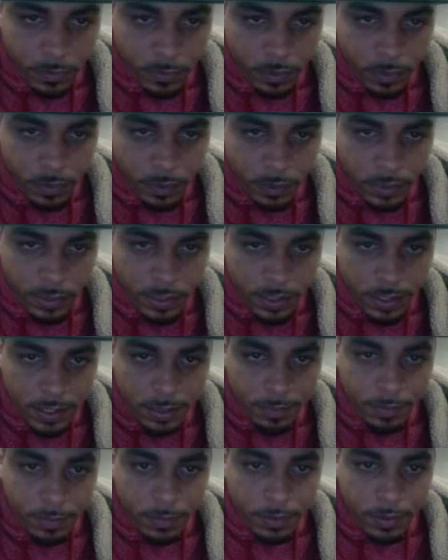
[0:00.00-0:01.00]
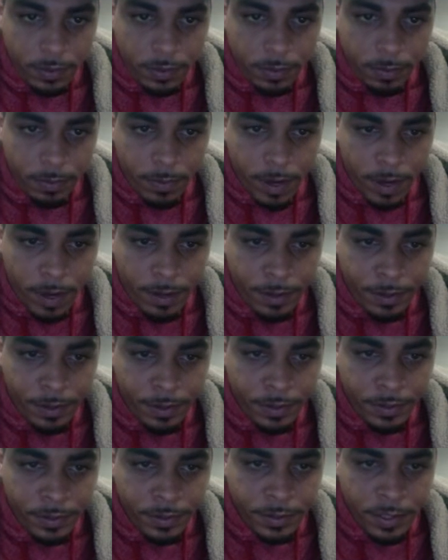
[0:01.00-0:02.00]
Let's see, go to Modern.
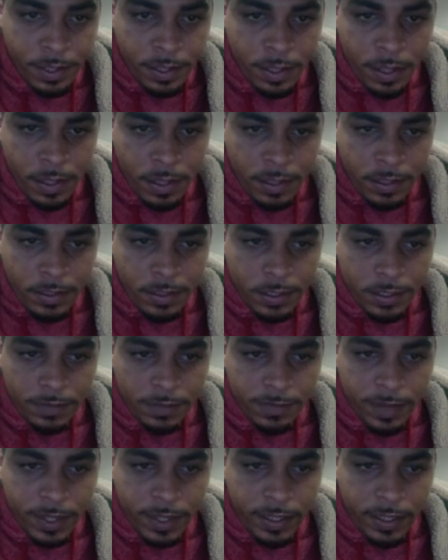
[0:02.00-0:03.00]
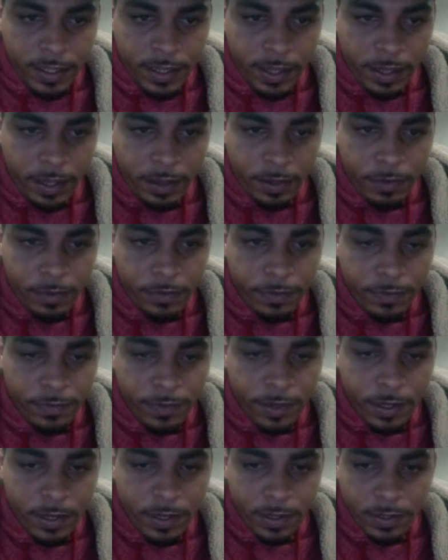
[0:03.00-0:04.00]
This Viking Hell
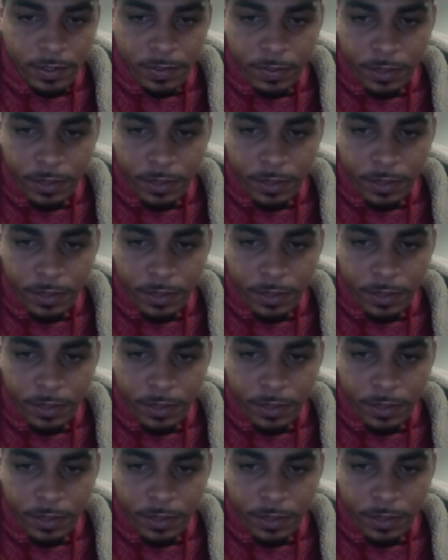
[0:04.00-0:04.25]
font looks pretty